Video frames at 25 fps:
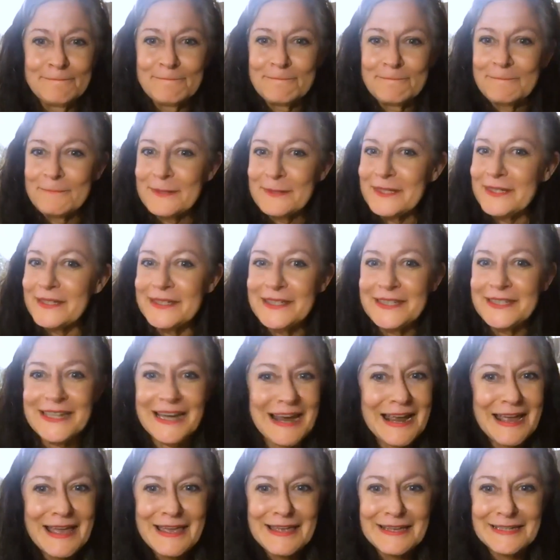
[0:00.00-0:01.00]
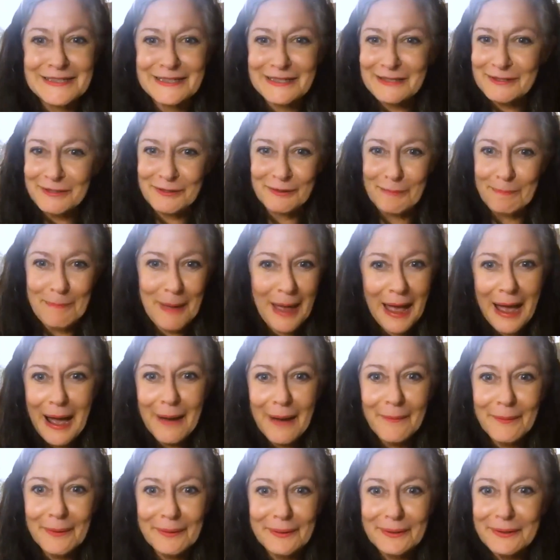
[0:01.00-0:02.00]
Stand in your
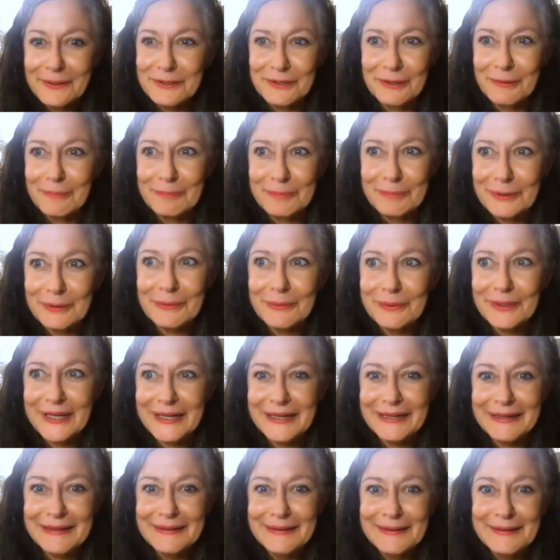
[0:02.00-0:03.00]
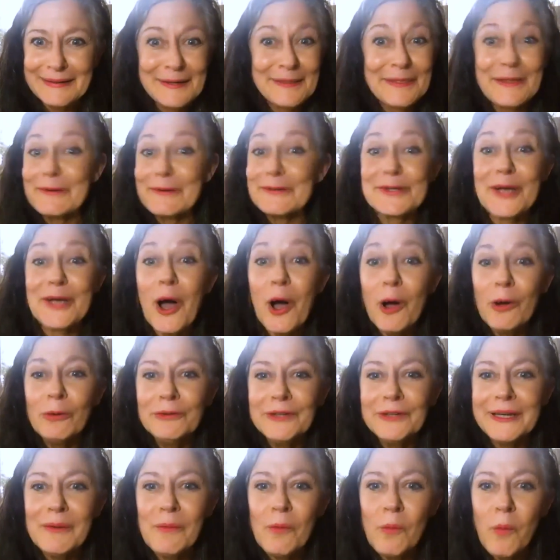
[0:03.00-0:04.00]
power and your beauty. There's
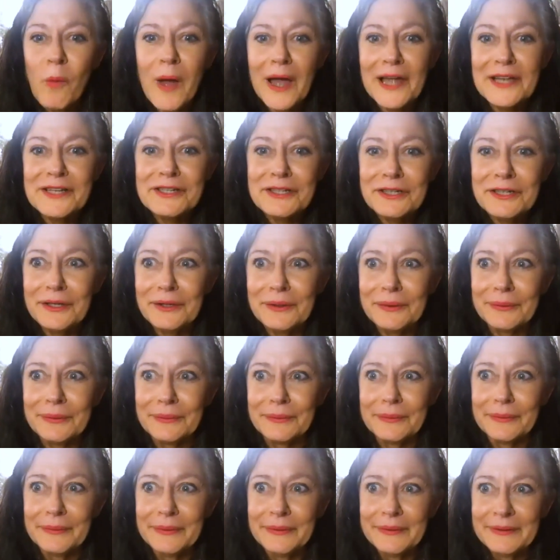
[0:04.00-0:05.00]
only one you.